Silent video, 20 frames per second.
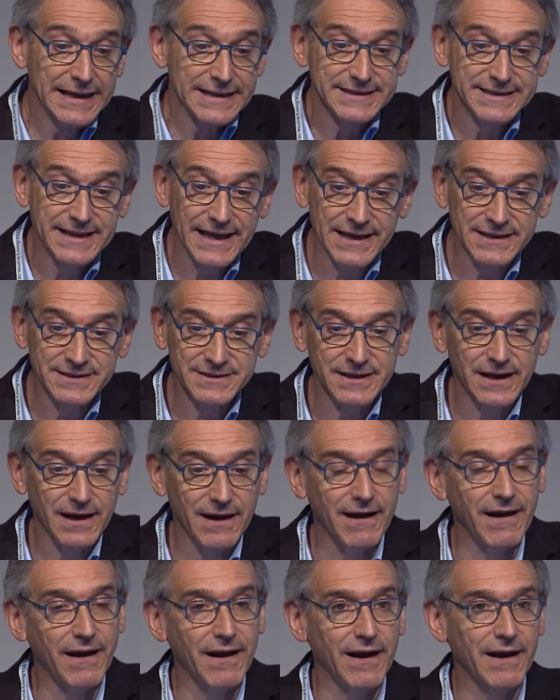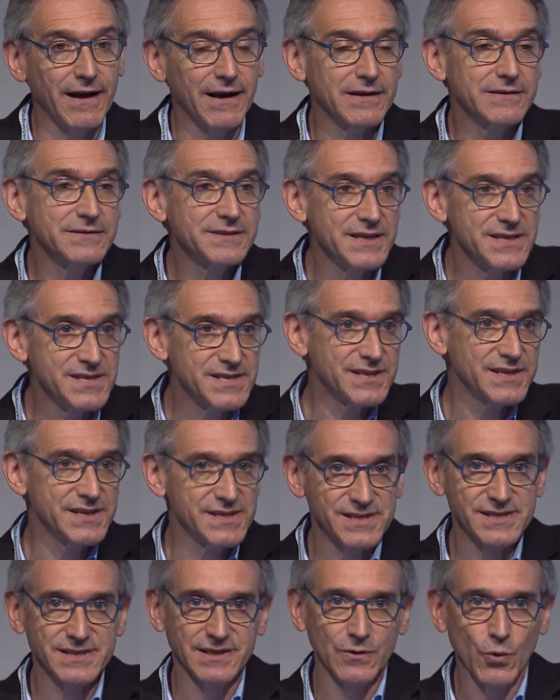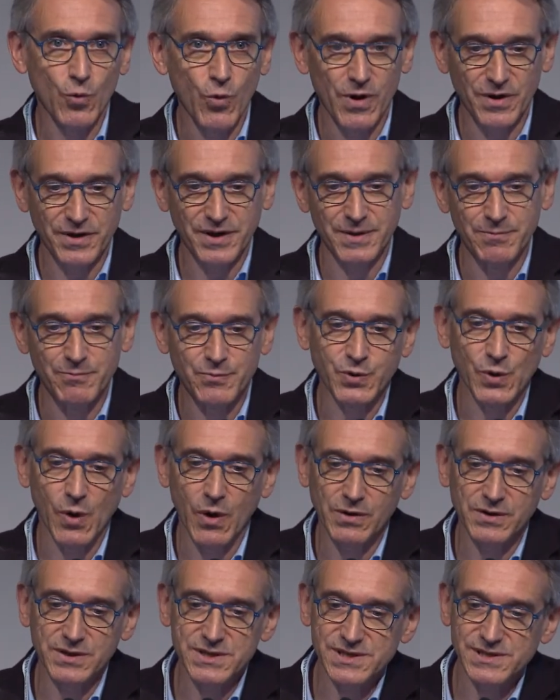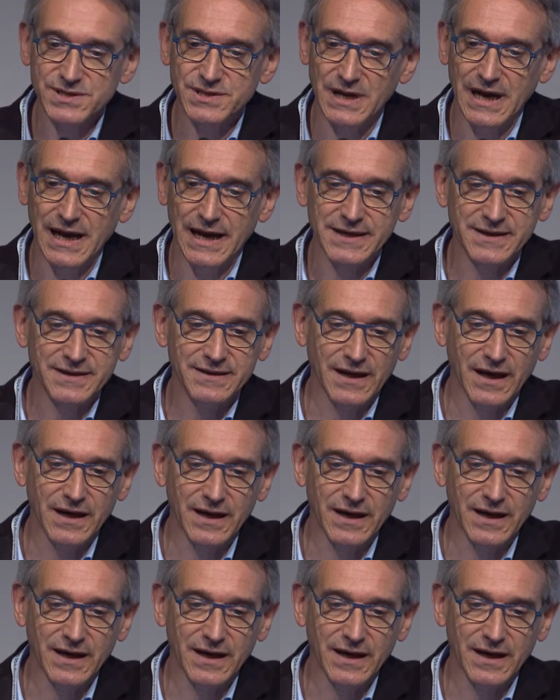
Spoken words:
Then this is a work in progress, and